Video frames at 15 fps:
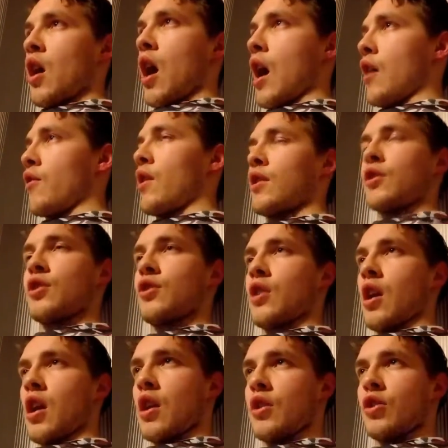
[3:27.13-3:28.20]
I
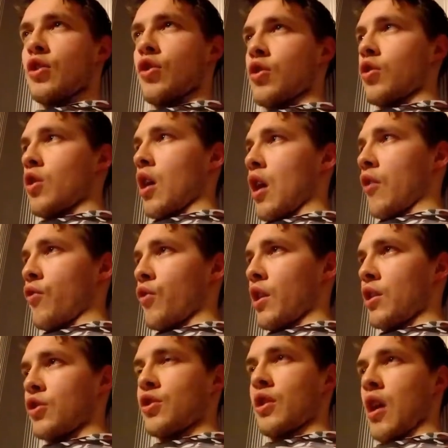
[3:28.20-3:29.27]
understand you're a
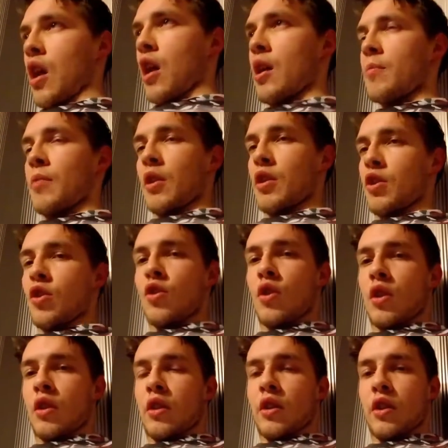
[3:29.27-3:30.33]
rich guy, but you
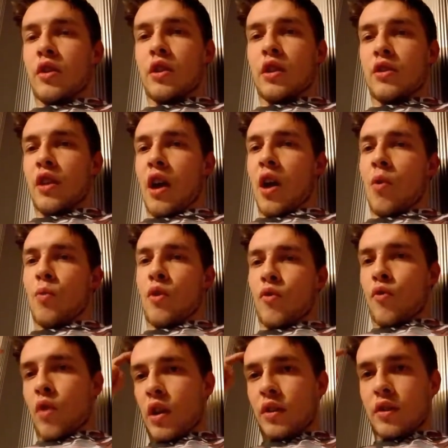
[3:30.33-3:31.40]
can clearly tell when
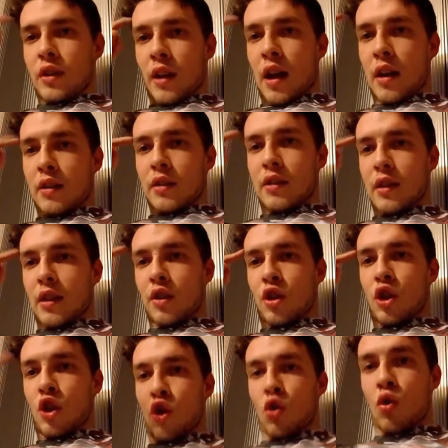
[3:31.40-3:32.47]
rich cunts like
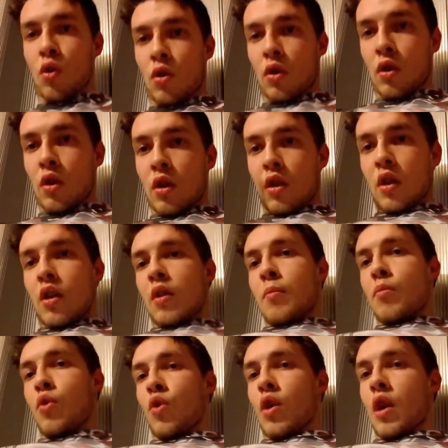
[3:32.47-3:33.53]
you
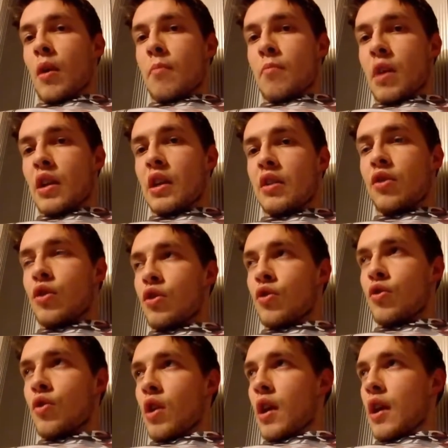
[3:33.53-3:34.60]
put money to
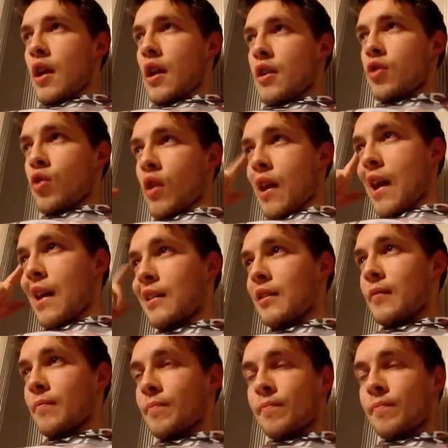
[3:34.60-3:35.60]
your head.